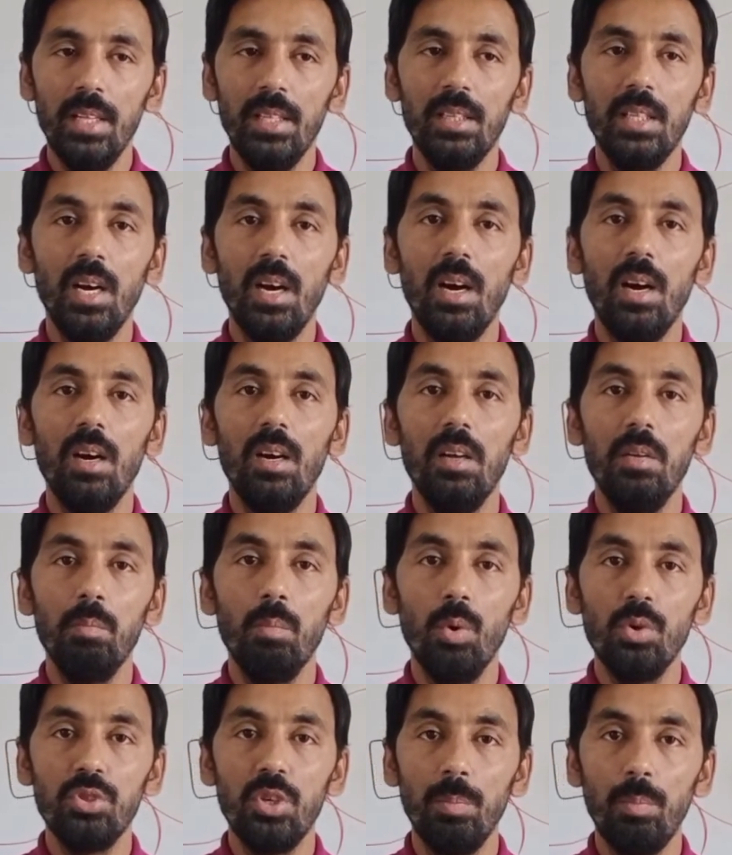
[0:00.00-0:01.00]
The
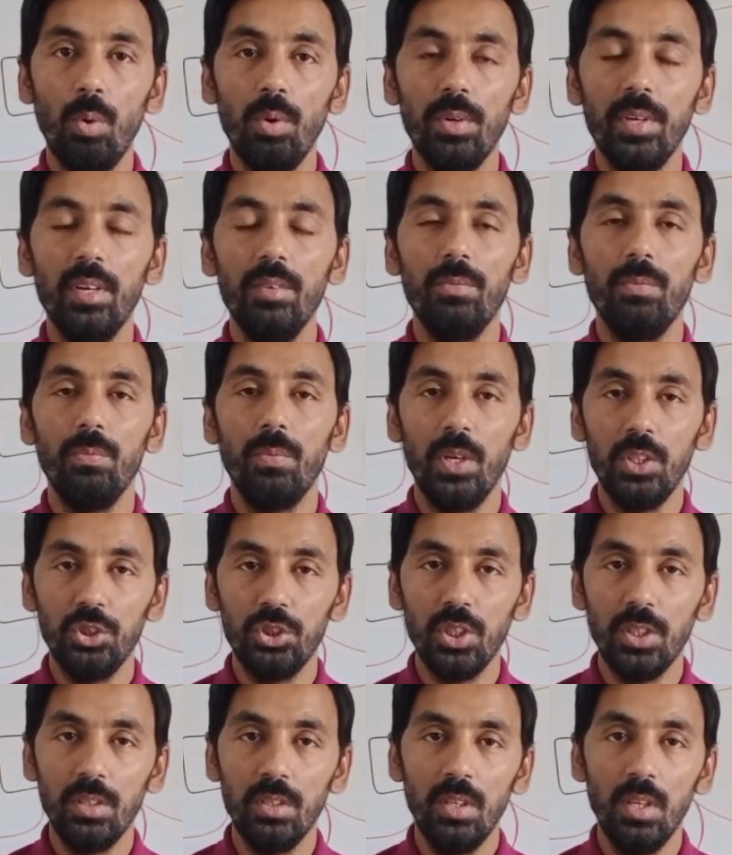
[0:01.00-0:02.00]
most important
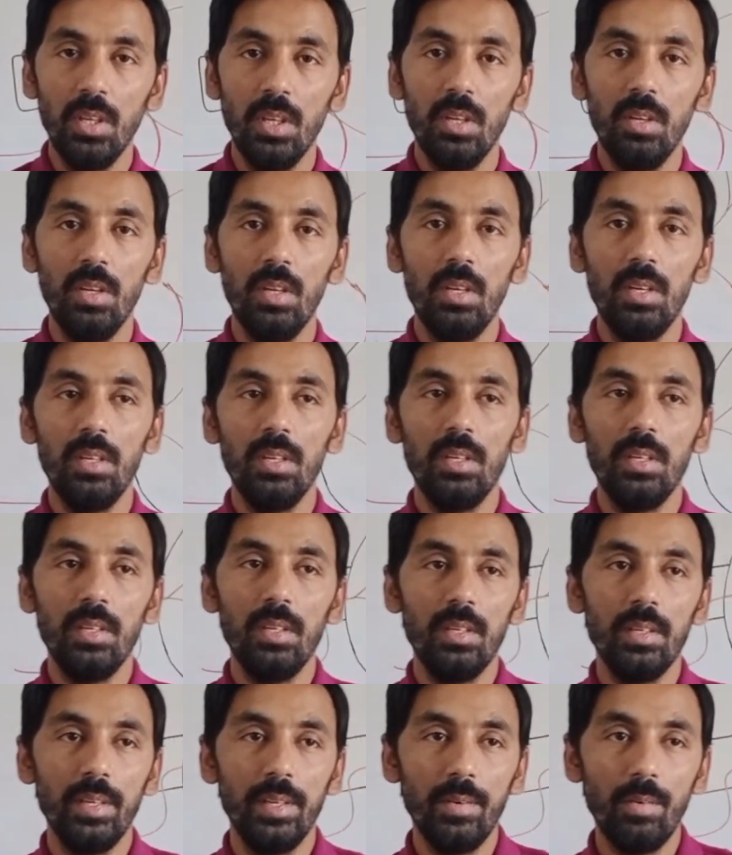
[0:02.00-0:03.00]
function
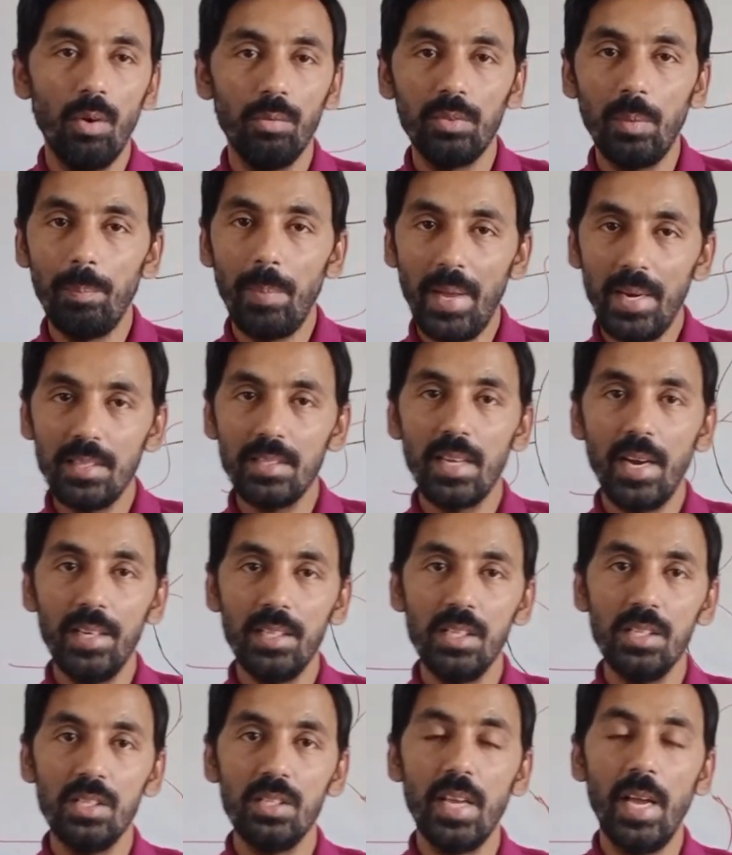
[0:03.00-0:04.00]
of the
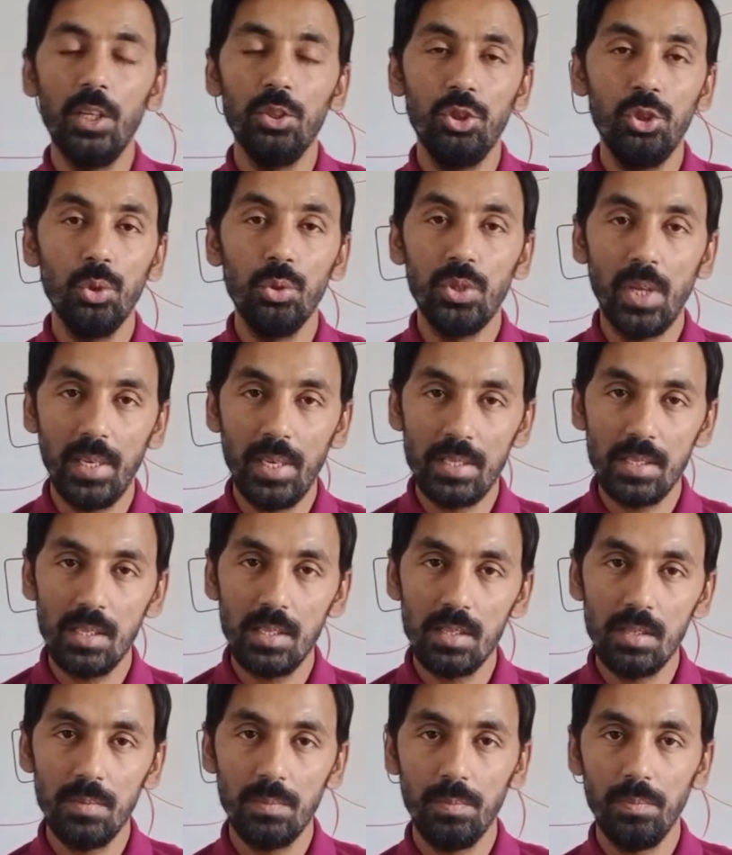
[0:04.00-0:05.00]
pericytes is
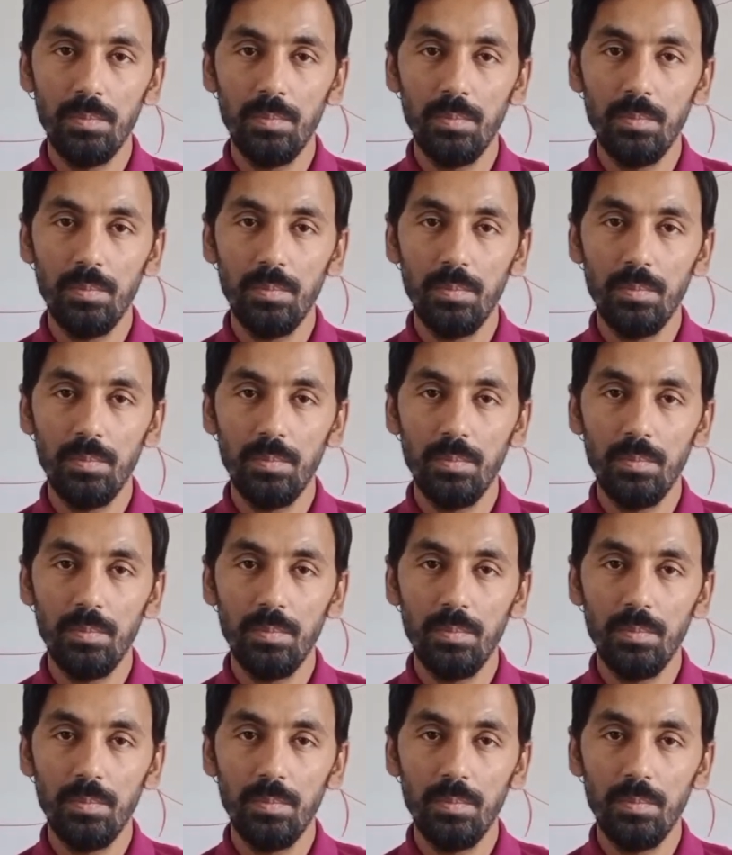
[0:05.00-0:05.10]
angiogenesis.